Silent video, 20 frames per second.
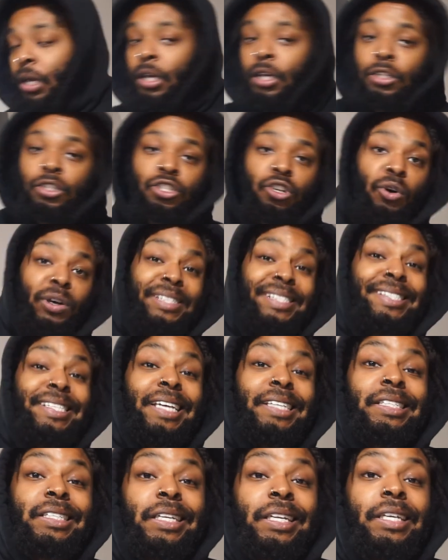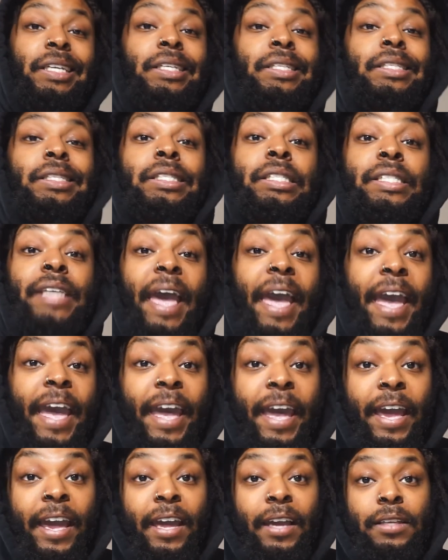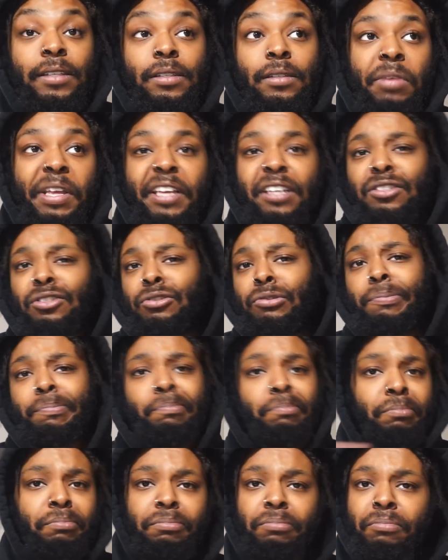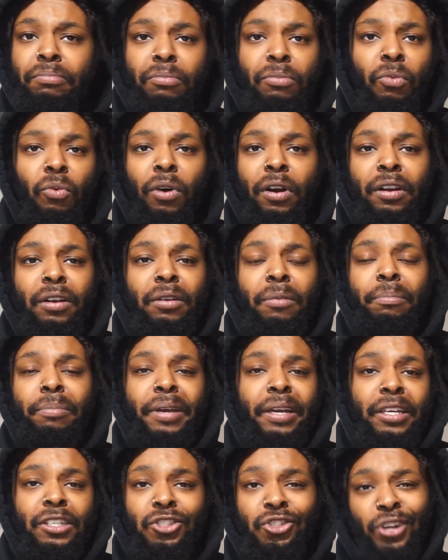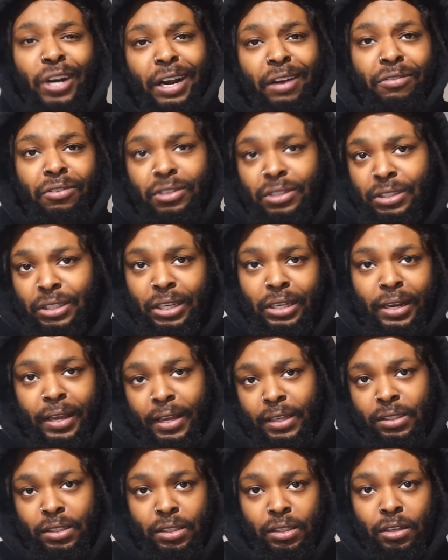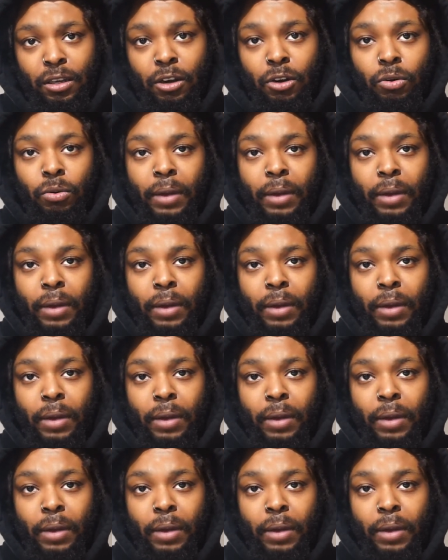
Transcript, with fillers: So essentially, tags is one of the biggest drivers in SEO.